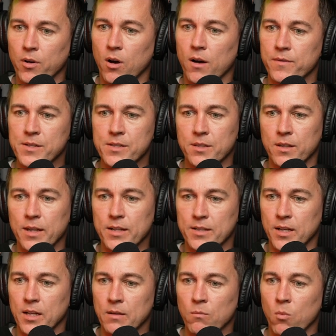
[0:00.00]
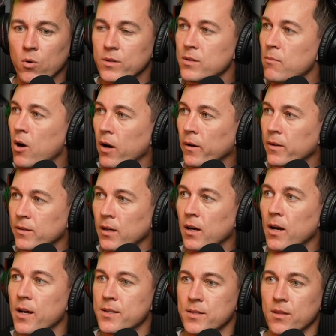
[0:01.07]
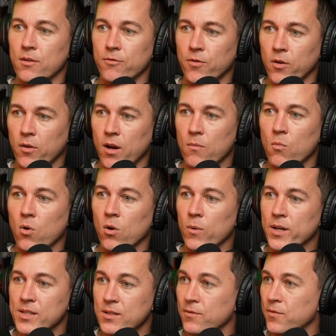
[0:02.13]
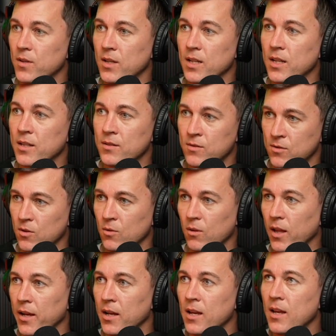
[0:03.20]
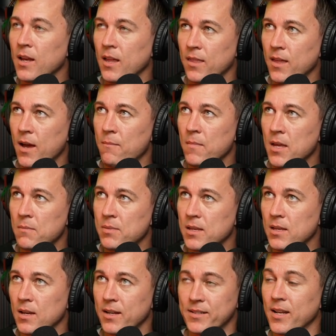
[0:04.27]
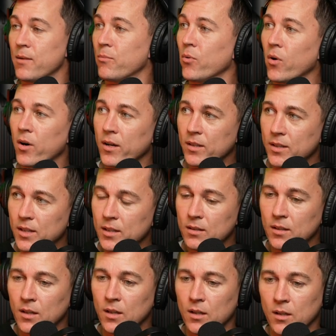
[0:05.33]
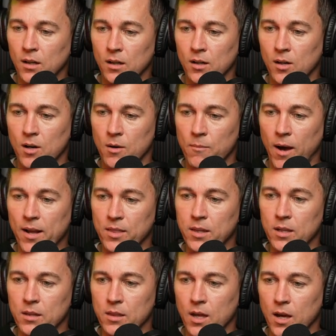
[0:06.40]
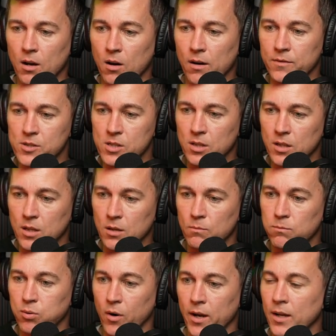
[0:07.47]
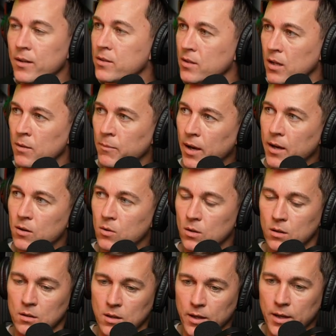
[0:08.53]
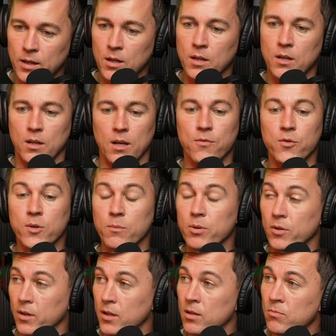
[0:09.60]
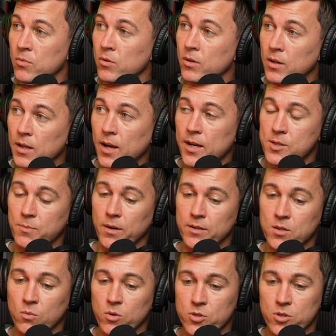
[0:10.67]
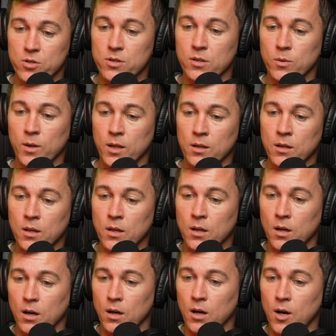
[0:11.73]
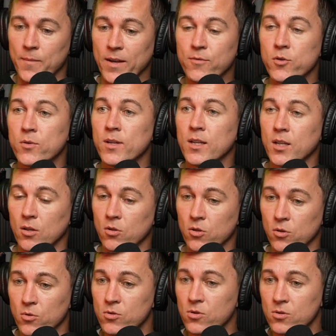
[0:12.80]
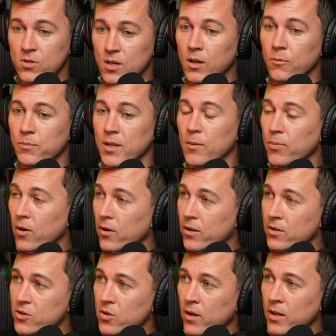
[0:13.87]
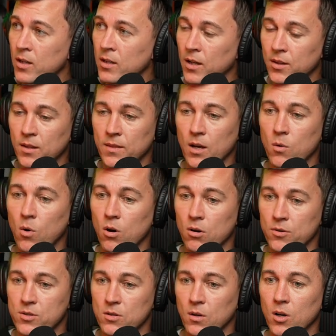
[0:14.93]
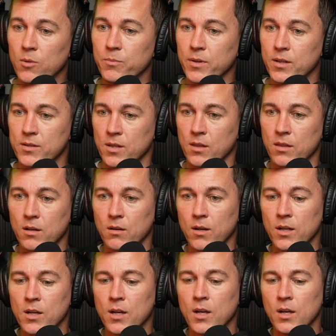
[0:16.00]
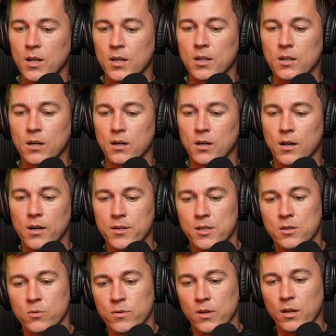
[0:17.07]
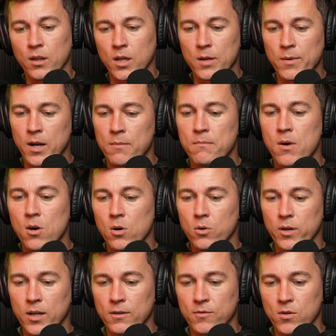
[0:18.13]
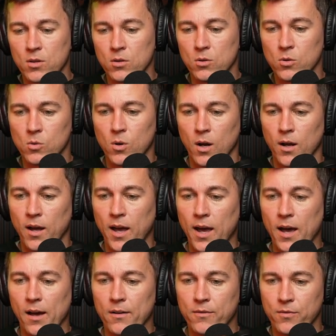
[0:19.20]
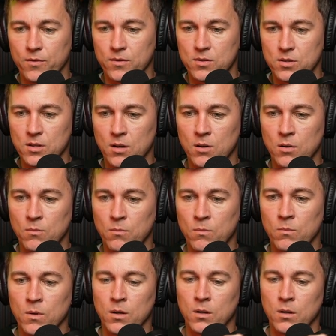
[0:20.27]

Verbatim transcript: obviously that's getting more democratized and they're figuring out more ways to feed in. So like that may be a temporary lead. Um, I think that obviously brand is going to matter a lot. If you can build a community mm-hmm. aspect mm-hmm. to what you're doing, um, if you can get your users to help be a part of the training, I think that will also help because in theory, uh, you know, when you think about a moat, if you have some